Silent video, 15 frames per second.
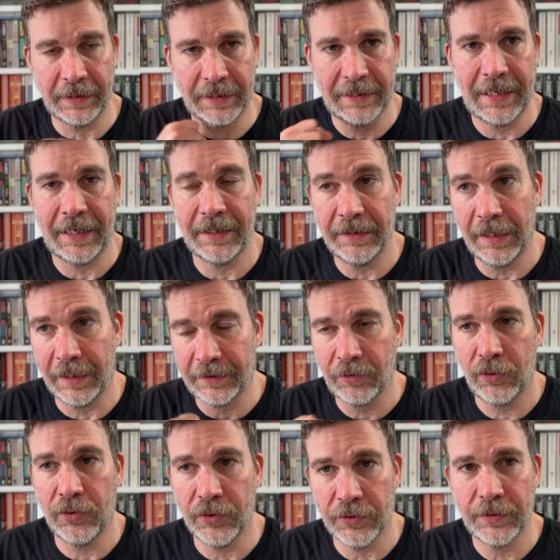And I
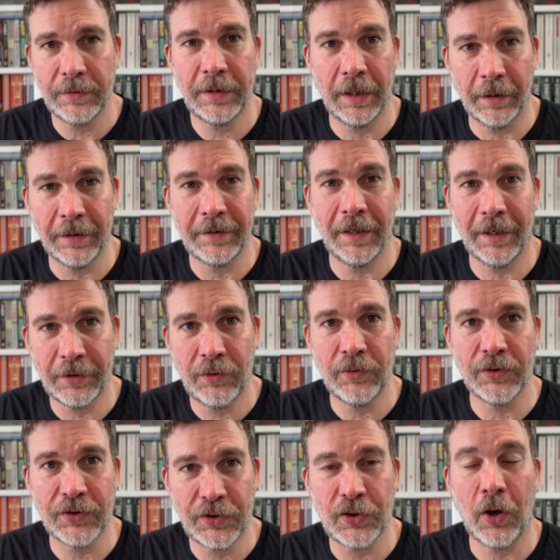
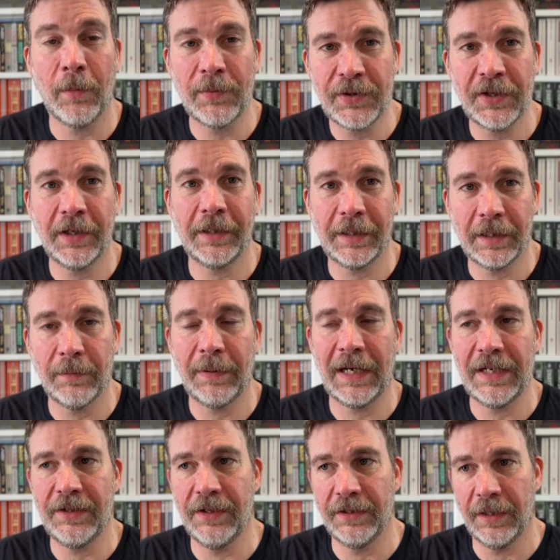couldn't stop turning the
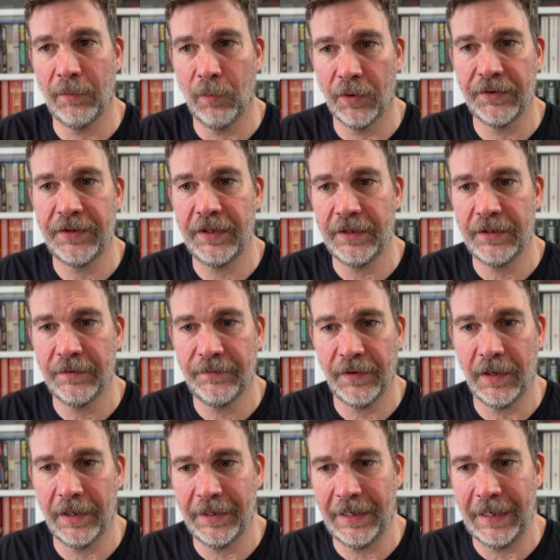pages. I wanted to
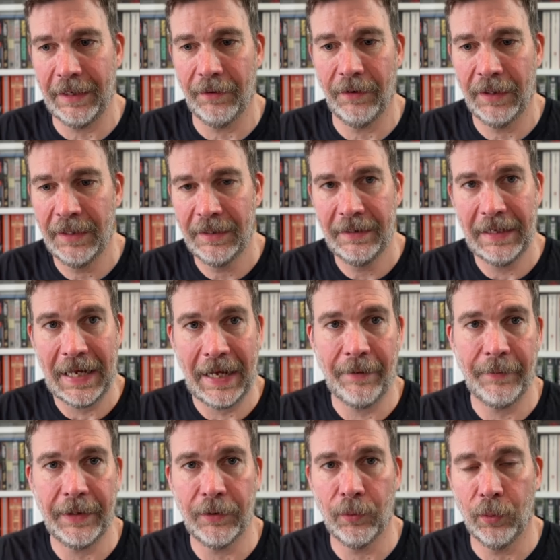find out
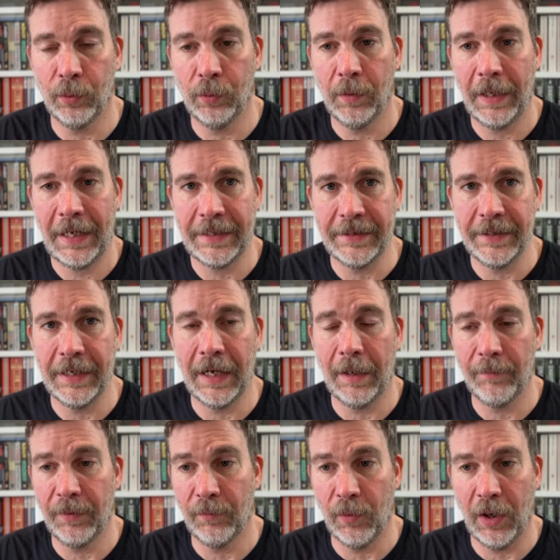how it all ended
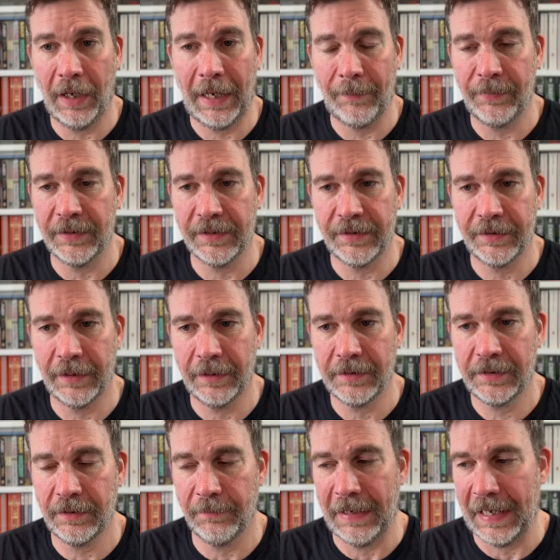up and what happened to
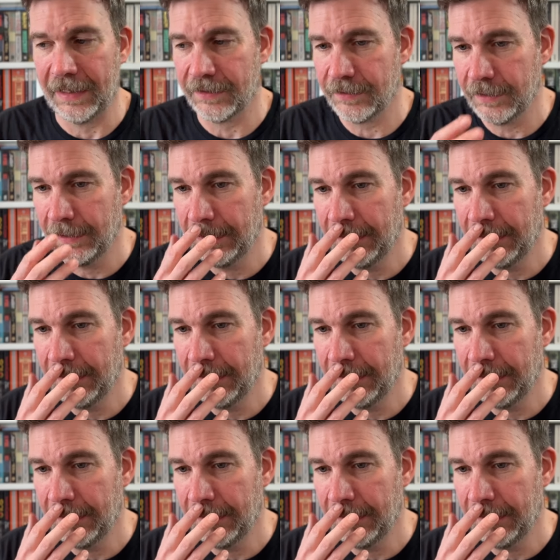Max.